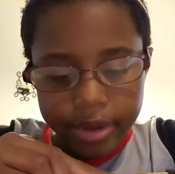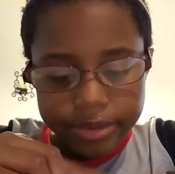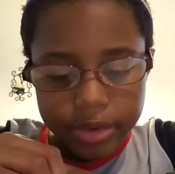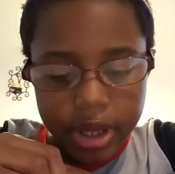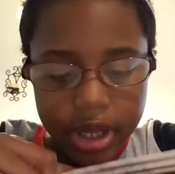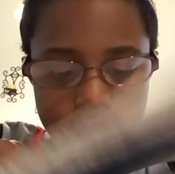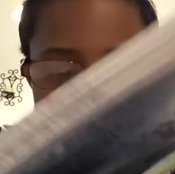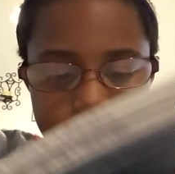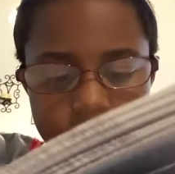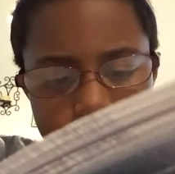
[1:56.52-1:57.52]
the hen
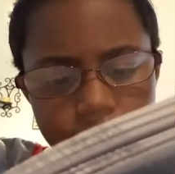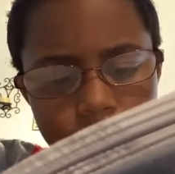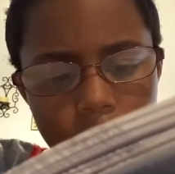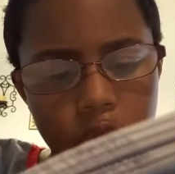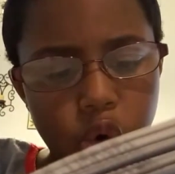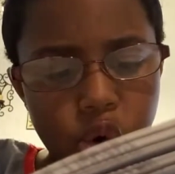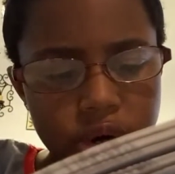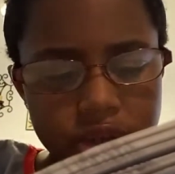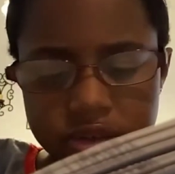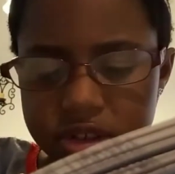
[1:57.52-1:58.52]
is far corner
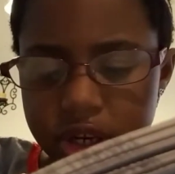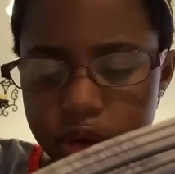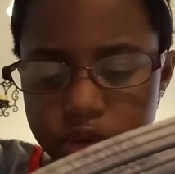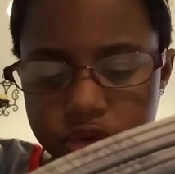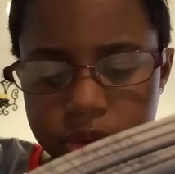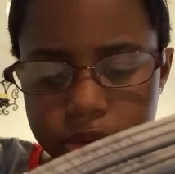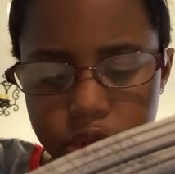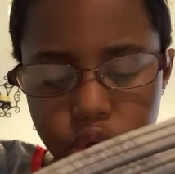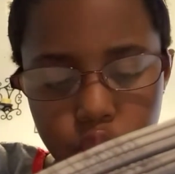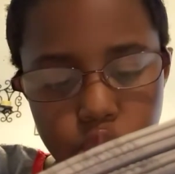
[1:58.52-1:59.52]
and sitting on something
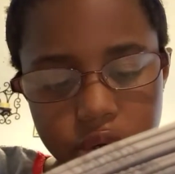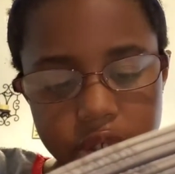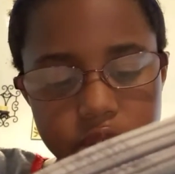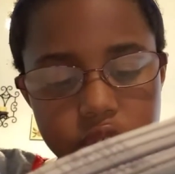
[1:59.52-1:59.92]
golden,